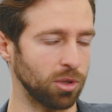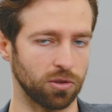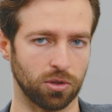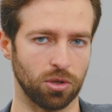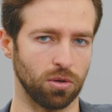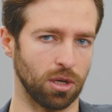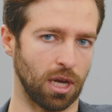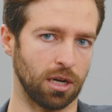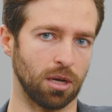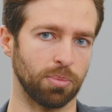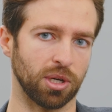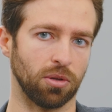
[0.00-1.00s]
And so you can end
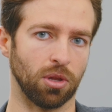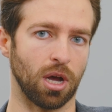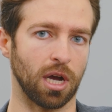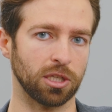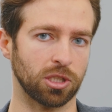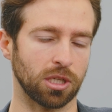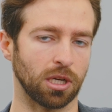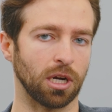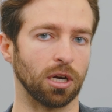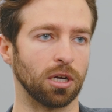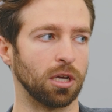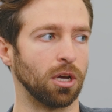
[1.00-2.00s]
up in a loss
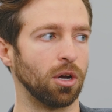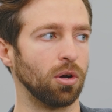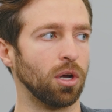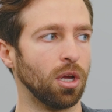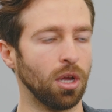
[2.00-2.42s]
scenario